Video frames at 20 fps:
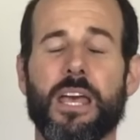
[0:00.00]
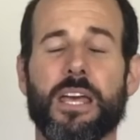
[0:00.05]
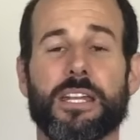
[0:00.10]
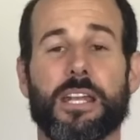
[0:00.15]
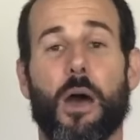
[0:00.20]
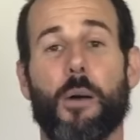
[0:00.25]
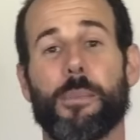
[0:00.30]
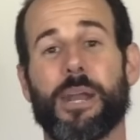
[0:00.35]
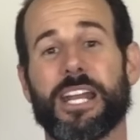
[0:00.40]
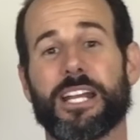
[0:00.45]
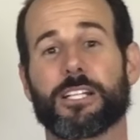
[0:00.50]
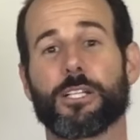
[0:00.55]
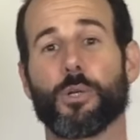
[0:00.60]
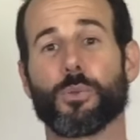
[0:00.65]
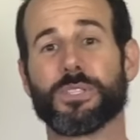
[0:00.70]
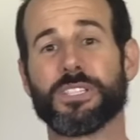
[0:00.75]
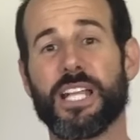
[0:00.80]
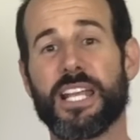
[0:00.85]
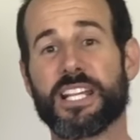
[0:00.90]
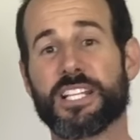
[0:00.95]
Now, I'm gonna
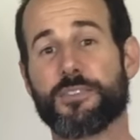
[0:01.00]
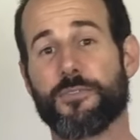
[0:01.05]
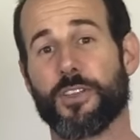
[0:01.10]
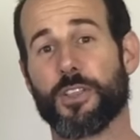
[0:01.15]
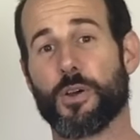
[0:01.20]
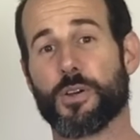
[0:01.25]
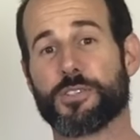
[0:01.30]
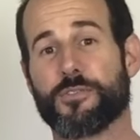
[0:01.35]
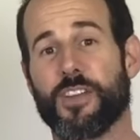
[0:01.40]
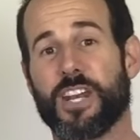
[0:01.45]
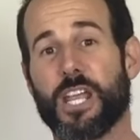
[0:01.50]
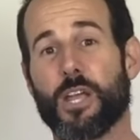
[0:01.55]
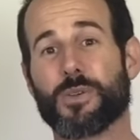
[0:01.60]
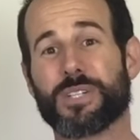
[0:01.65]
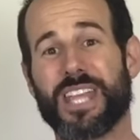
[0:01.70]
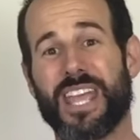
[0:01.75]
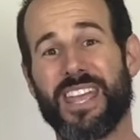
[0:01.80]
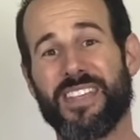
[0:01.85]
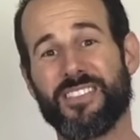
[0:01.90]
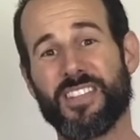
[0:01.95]
include links for those
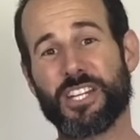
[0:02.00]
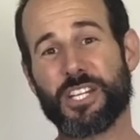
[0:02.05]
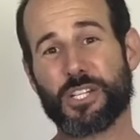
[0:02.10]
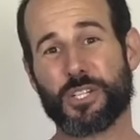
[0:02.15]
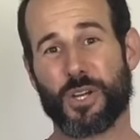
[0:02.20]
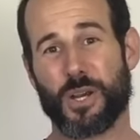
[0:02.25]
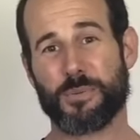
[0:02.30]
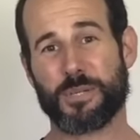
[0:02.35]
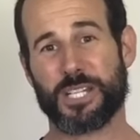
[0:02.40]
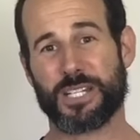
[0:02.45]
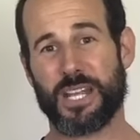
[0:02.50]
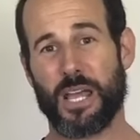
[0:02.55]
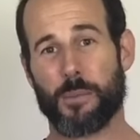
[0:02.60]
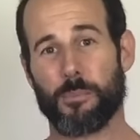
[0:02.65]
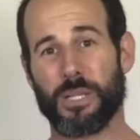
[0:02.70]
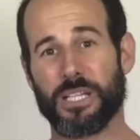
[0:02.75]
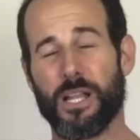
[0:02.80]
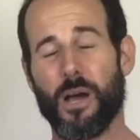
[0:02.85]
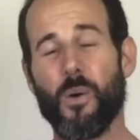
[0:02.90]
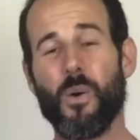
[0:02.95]
videos in the description down
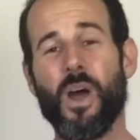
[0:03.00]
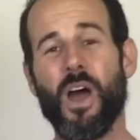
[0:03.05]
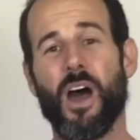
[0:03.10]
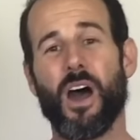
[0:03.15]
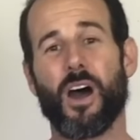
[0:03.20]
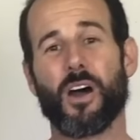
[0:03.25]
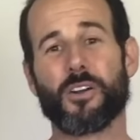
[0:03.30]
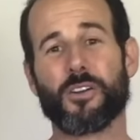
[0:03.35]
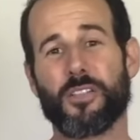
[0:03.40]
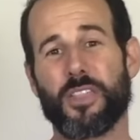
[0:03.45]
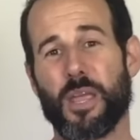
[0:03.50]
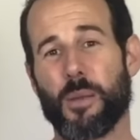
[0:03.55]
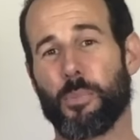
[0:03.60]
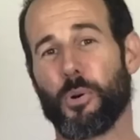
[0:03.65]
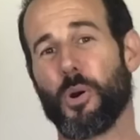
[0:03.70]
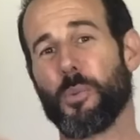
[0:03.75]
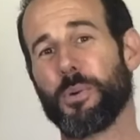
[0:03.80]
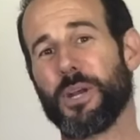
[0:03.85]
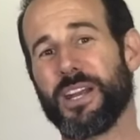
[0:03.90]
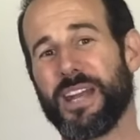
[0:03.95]
below under the
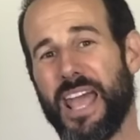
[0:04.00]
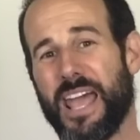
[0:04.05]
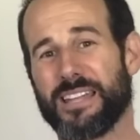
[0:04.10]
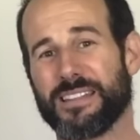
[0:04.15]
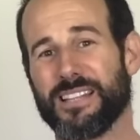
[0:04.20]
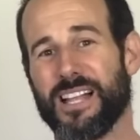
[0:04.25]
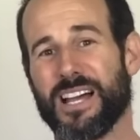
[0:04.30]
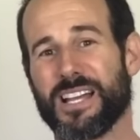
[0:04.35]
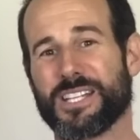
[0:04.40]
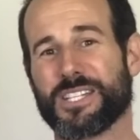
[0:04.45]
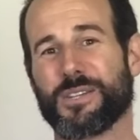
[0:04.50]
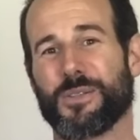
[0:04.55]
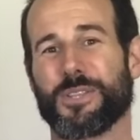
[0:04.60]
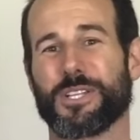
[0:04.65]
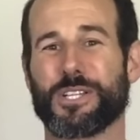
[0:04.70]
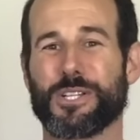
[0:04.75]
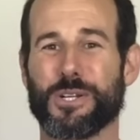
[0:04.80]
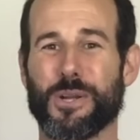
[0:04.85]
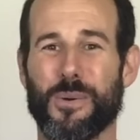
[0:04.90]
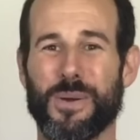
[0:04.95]
appropriate headline so
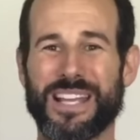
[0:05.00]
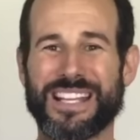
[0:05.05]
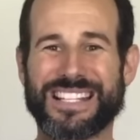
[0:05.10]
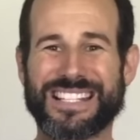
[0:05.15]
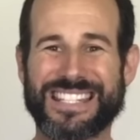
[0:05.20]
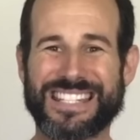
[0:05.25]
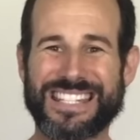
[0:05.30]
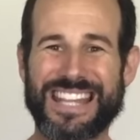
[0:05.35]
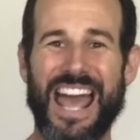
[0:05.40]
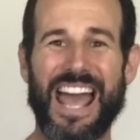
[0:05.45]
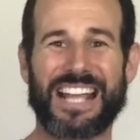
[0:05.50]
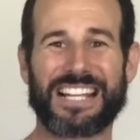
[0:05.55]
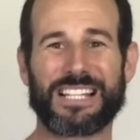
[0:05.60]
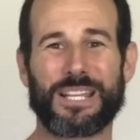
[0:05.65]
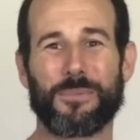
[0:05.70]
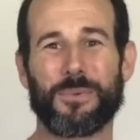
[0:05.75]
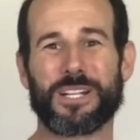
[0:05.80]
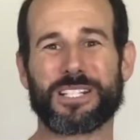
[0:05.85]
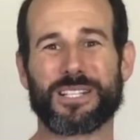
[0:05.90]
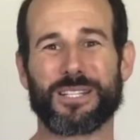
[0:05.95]
that you know
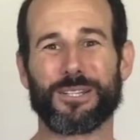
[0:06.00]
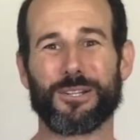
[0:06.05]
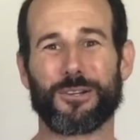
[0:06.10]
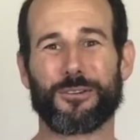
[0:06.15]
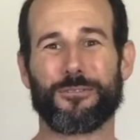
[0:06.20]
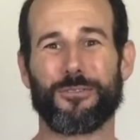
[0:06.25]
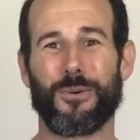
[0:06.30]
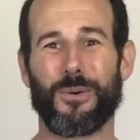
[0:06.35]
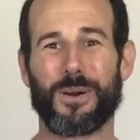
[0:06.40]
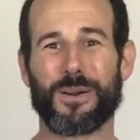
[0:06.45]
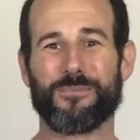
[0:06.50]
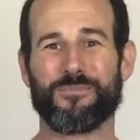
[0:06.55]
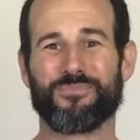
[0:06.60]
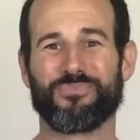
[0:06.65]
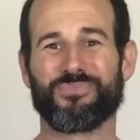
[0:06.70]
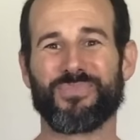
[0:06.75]
exactly what to look for.